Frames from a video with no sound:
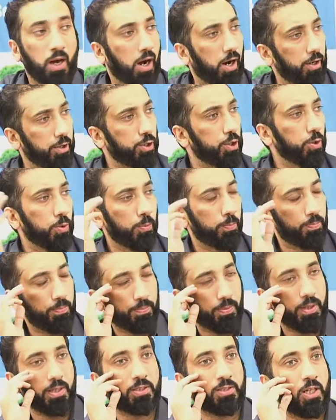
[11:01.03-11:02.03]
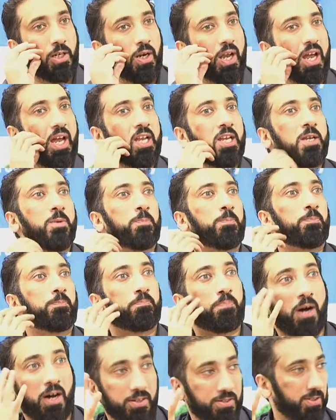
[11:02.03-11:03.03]
Is there any
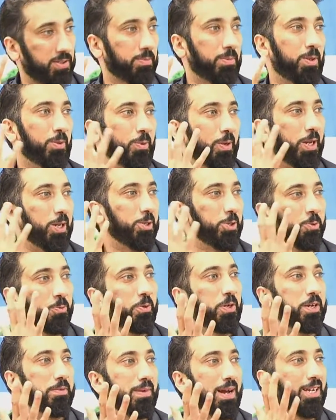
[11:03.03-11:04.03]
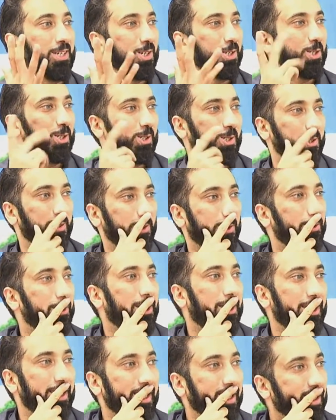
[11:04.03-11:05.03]
possible way you would imagine this is a good
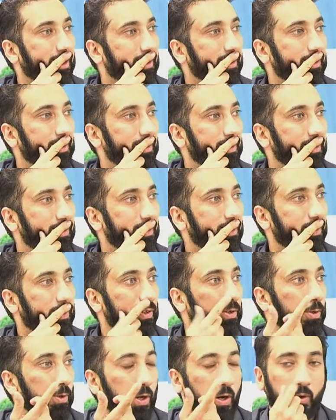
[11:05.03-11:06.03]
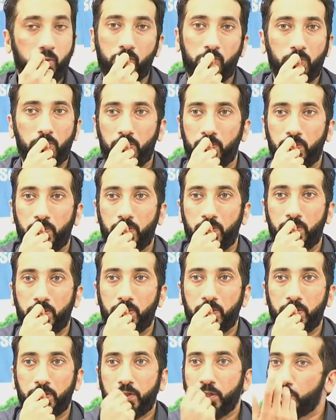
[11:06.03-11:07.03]
thing? No.
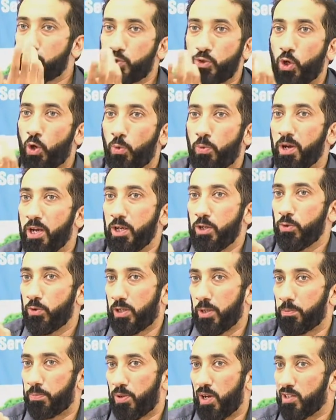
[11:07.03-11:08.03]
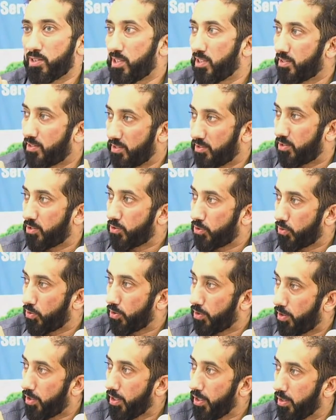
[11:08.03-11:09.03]
There's no way you can process this as a
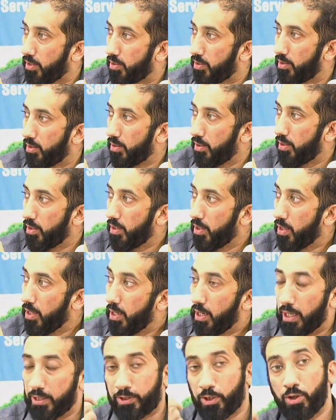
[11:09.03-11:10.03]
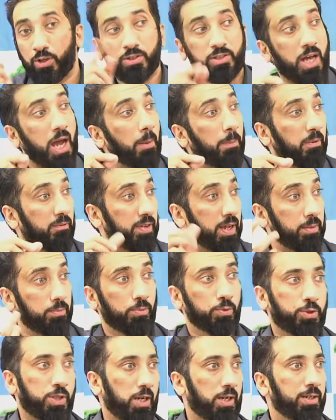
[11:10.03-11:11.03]
good thing. And then on top of that,
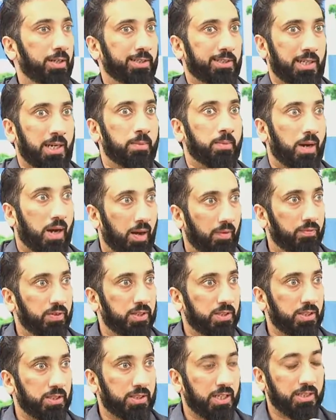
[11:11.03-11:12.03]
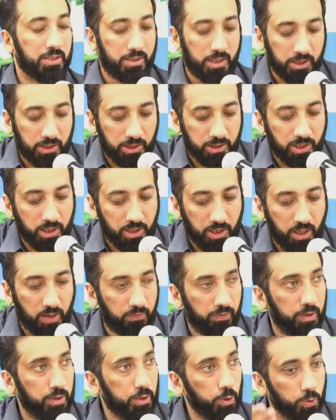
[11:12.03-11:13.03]
Musa alayhi salam obviously says, this is an
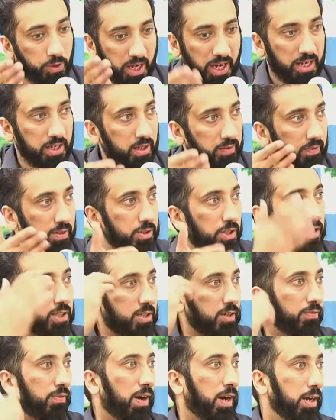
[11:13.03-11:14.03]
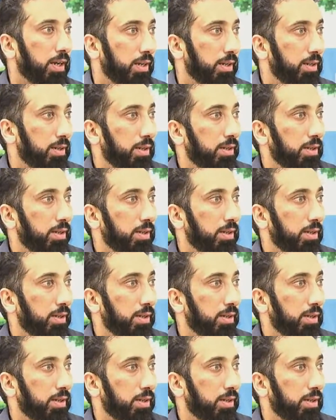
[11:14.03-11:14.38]
evil you can't even justify.